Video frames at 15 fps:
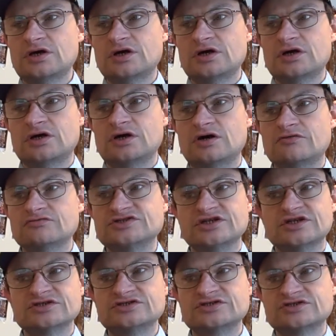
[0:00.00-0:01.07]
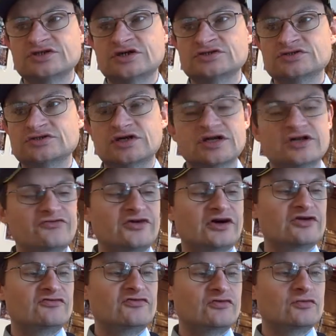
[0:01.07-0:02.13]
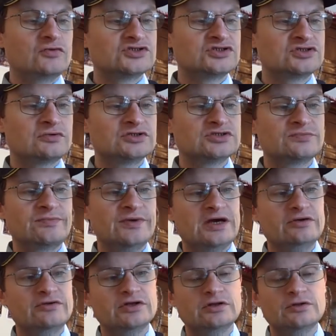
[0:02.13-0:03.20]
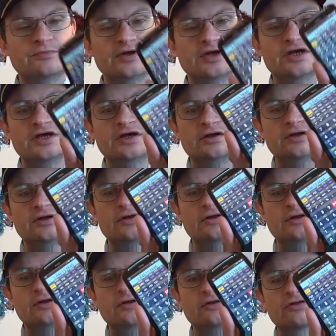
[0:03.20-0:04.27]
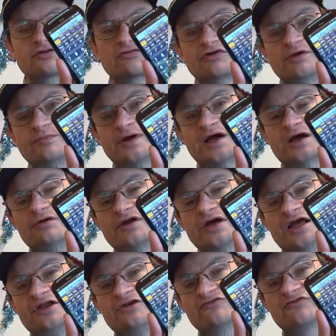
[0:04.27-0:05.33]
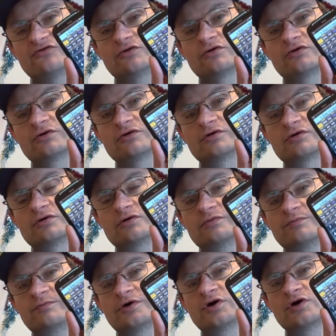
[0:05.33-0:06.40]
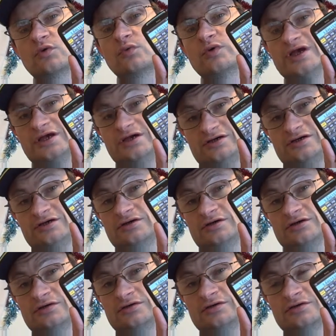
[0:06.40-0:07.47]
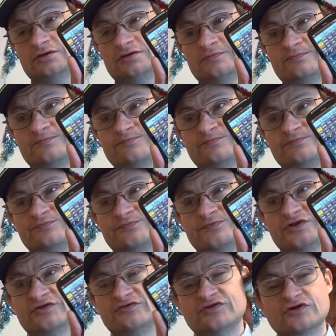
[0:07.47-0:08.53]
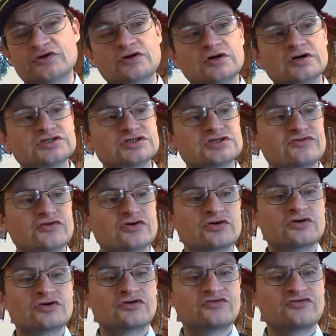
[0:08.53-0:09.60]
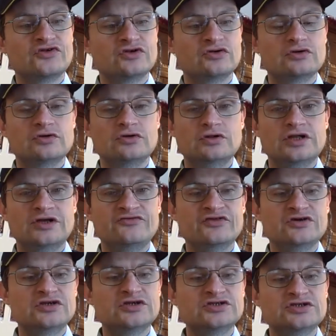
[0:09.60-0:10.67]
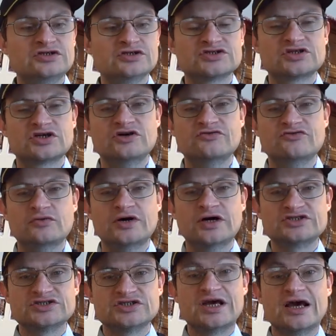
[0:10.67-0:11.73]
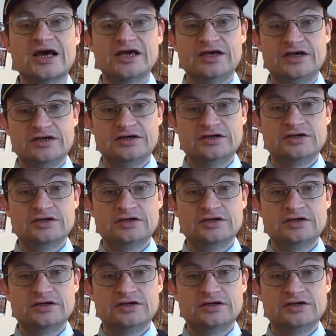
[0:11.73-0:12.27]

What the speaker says: Obviously it isn't, it's £195. If it was £200, it'll be £3.84 per week for the cost of your cook fuel if you're using a stove twice a day.